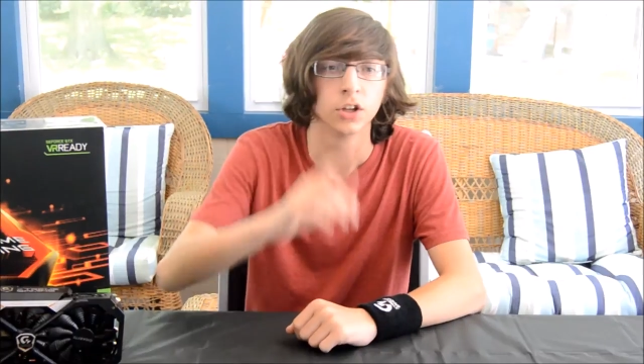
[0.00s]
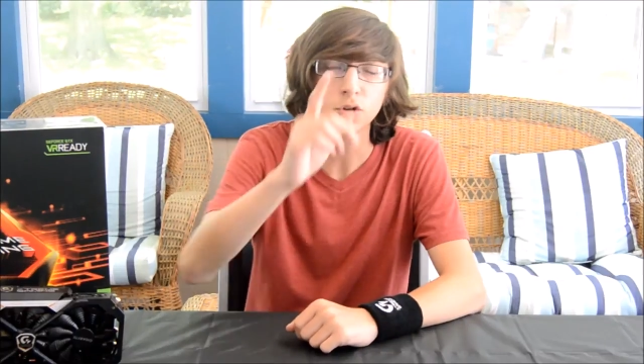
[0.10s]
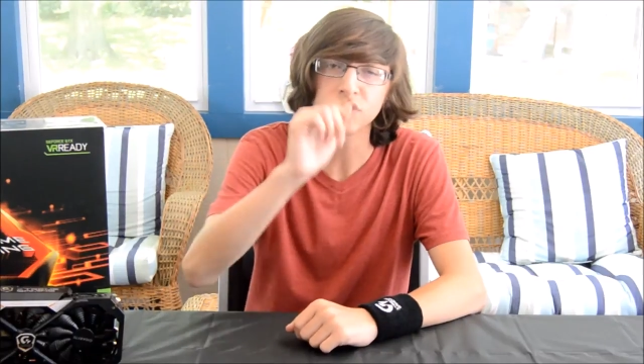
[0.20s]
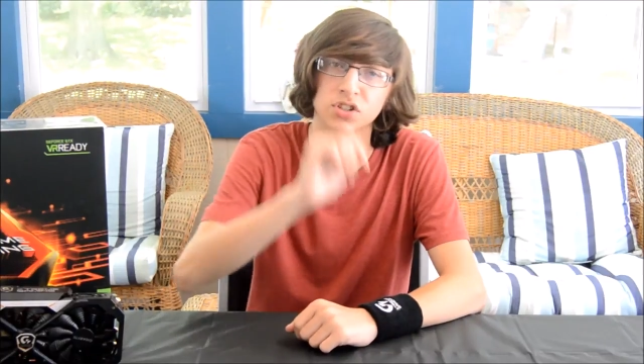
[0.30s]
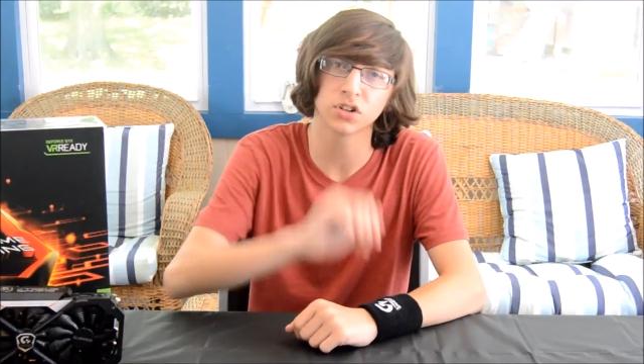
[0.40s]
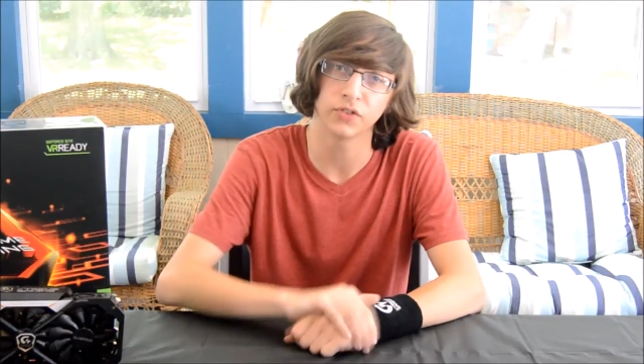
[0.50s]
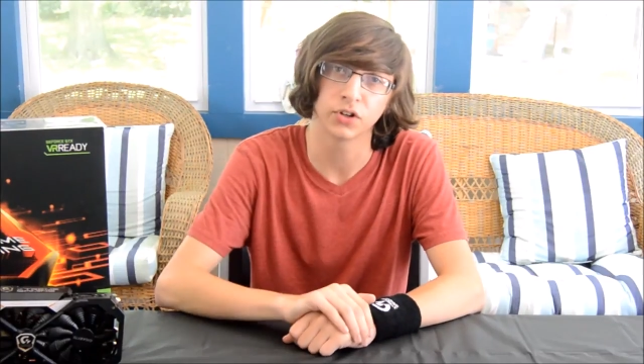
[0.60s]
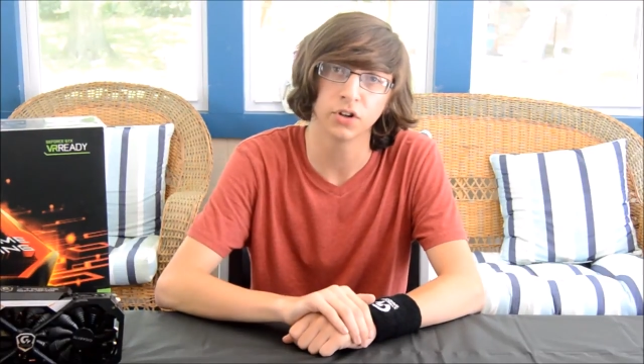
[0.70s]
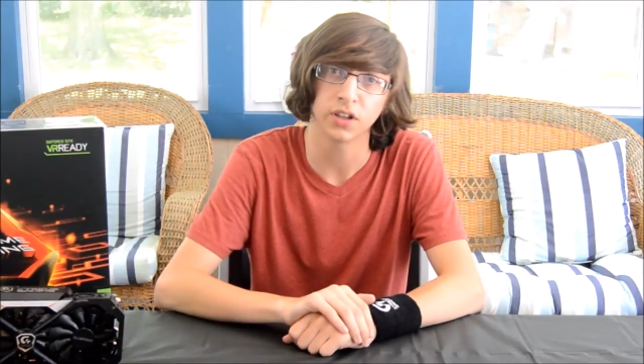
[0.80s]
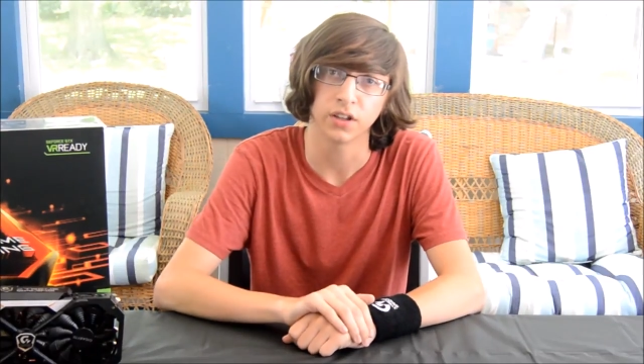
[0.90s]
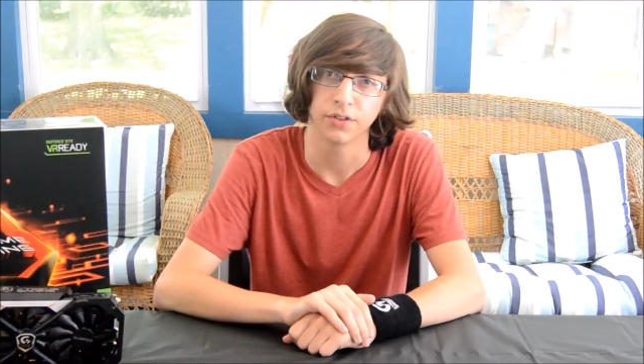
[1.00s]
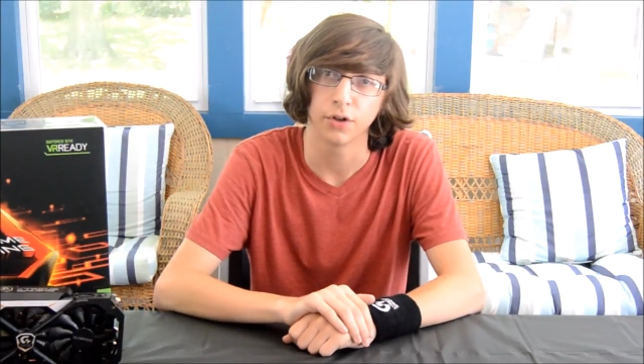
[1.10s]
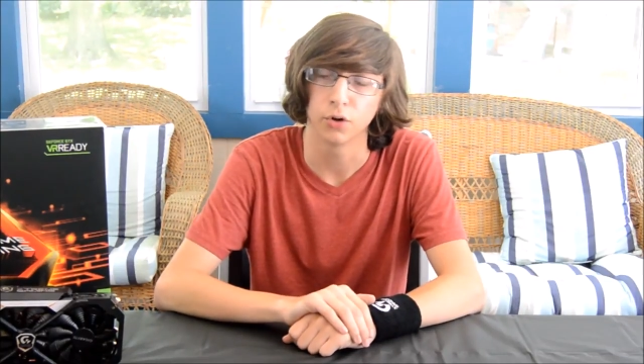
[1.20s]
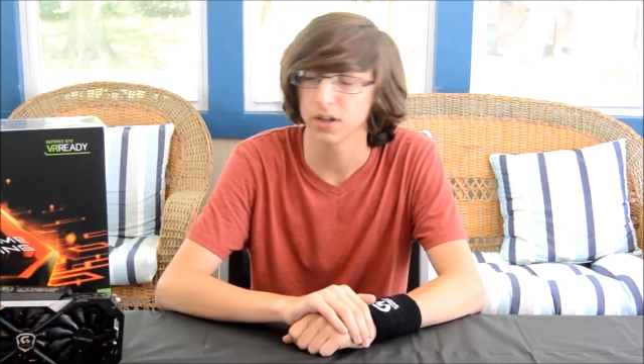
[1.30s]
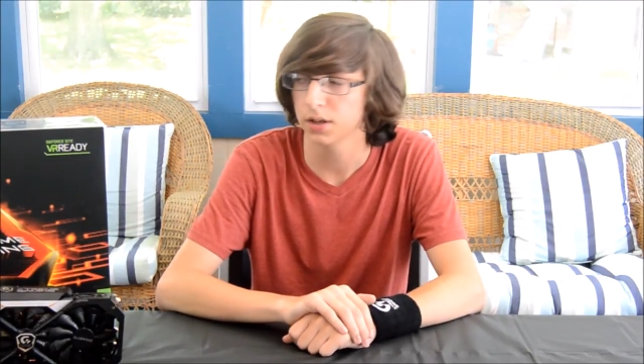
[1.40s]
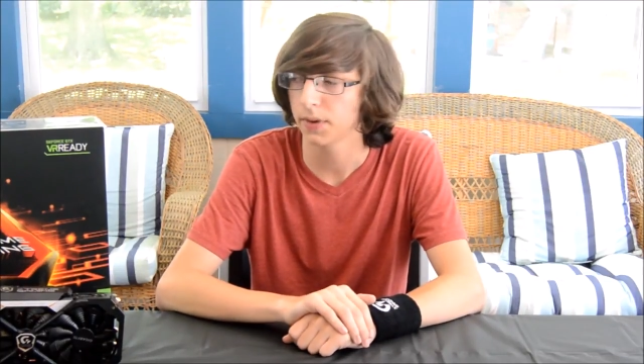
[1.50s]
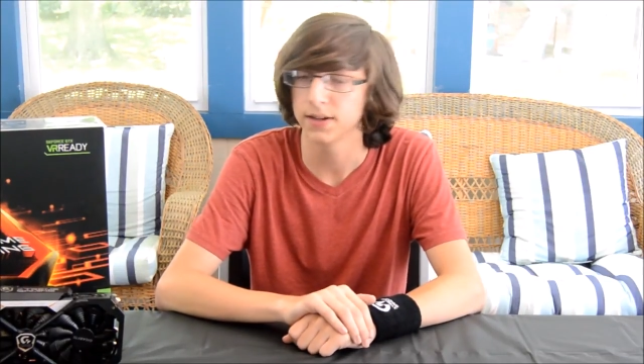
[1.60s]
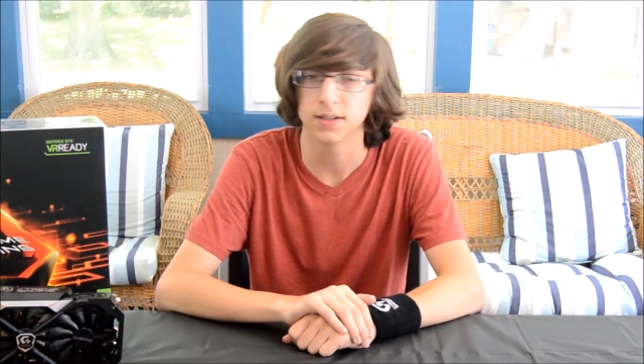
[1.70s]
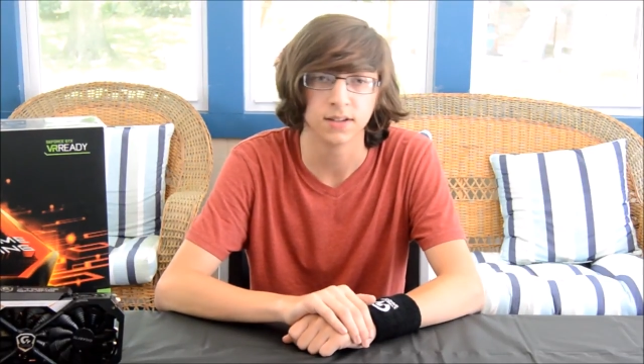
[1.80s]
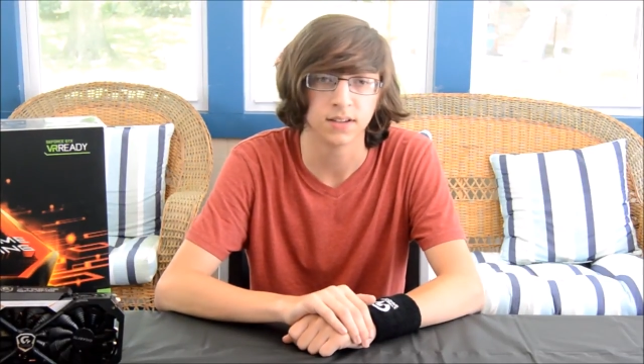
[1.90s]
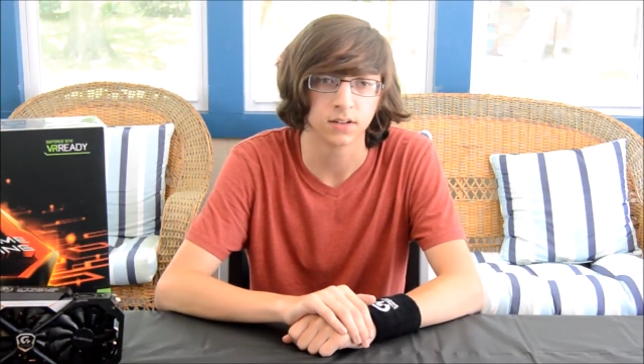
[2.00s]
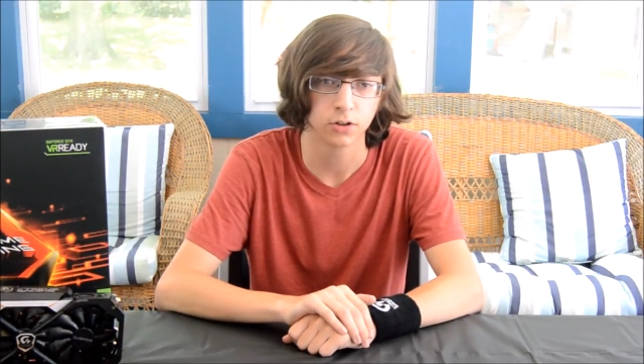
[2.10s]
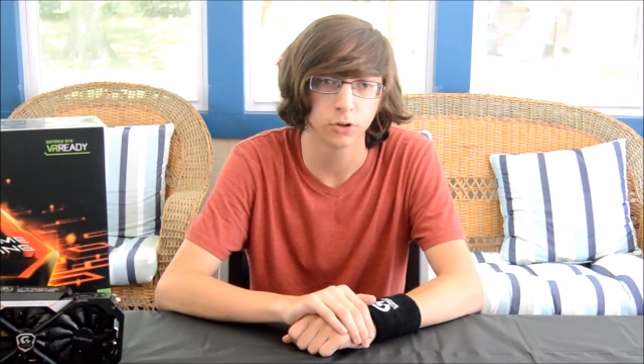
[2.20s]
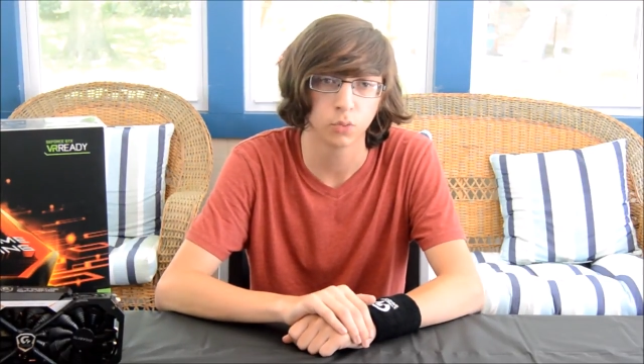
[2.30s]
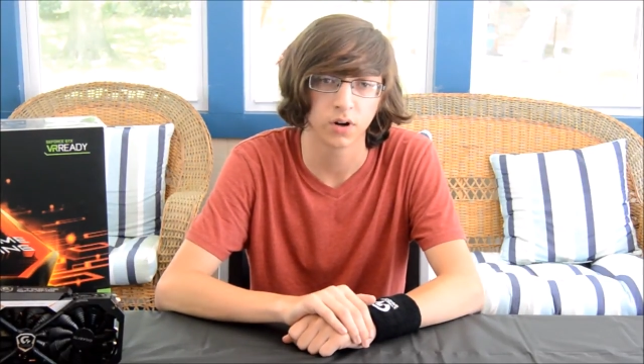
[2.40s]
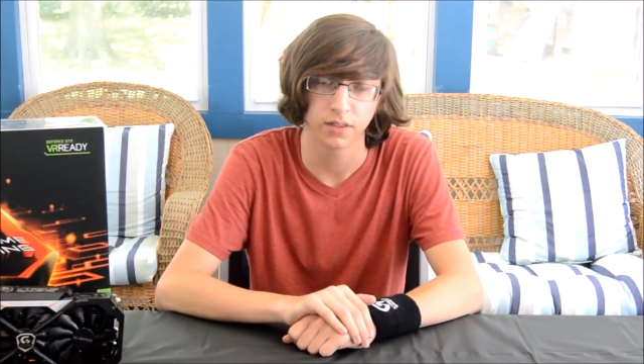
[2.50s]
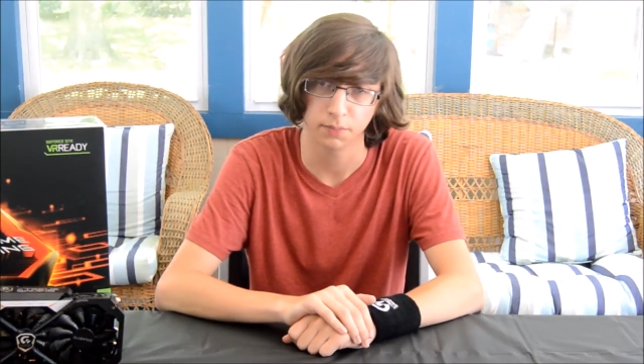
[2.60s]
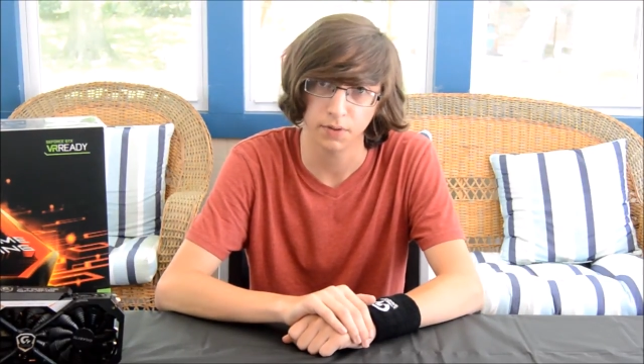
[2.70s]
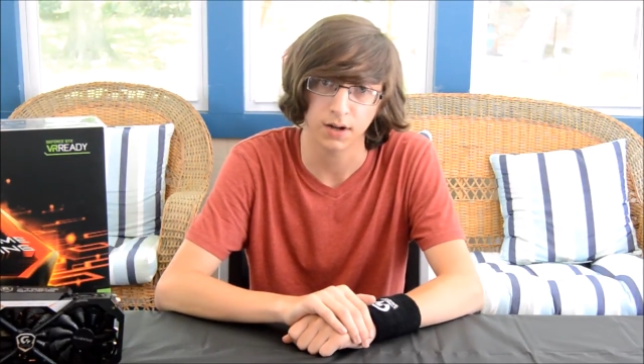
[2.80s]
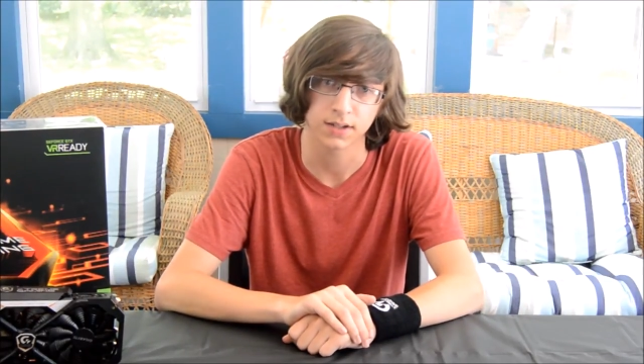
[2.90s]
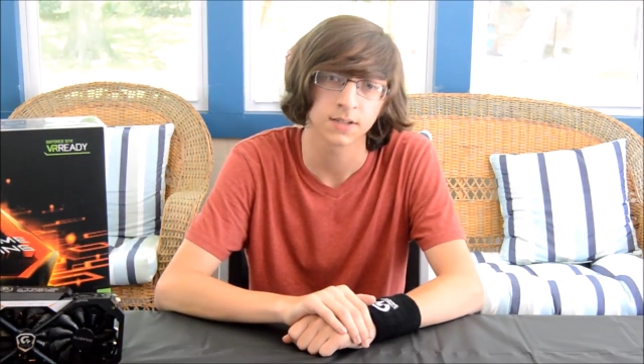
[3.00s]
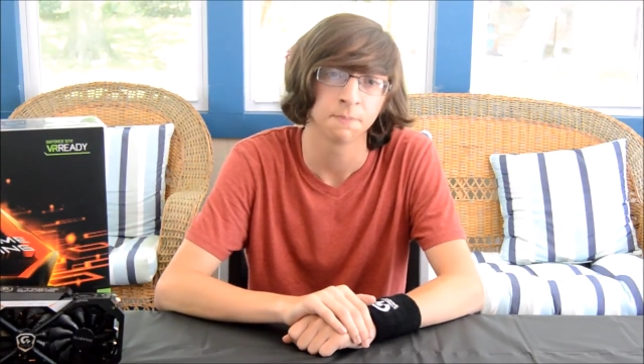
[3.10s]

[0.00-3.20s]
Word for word: You deserve a cookie, though Gigabyte didn't include one in the box.